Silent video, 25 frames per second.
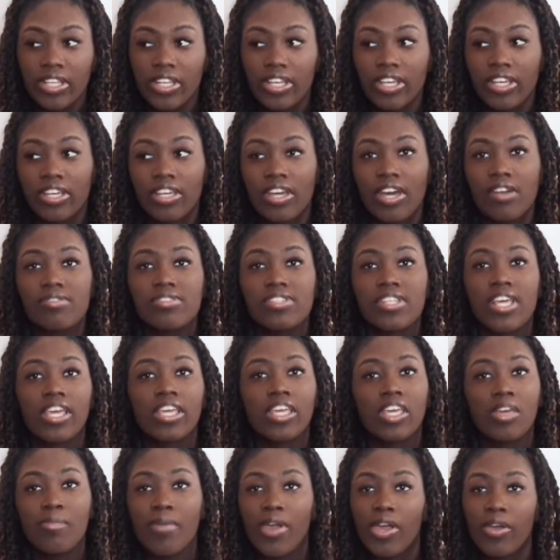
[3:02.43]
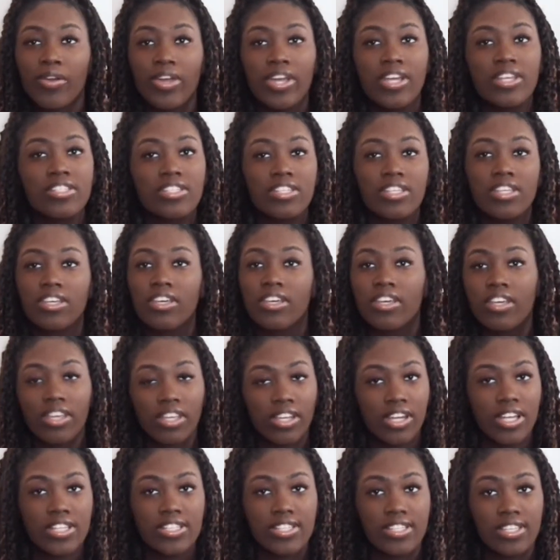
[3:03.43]
Like I was like, get my grace,
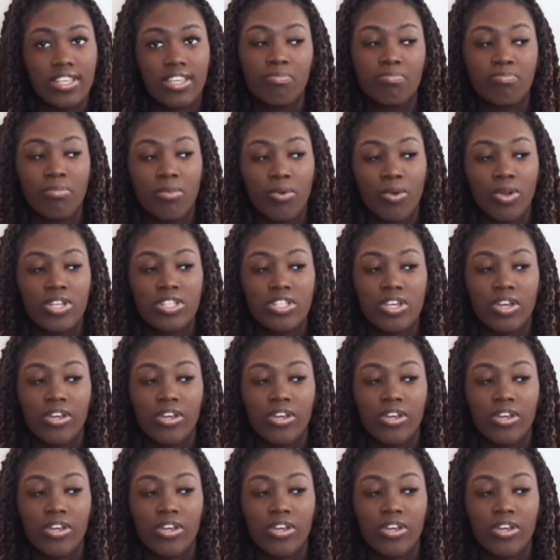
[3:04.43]
and that's it. Boys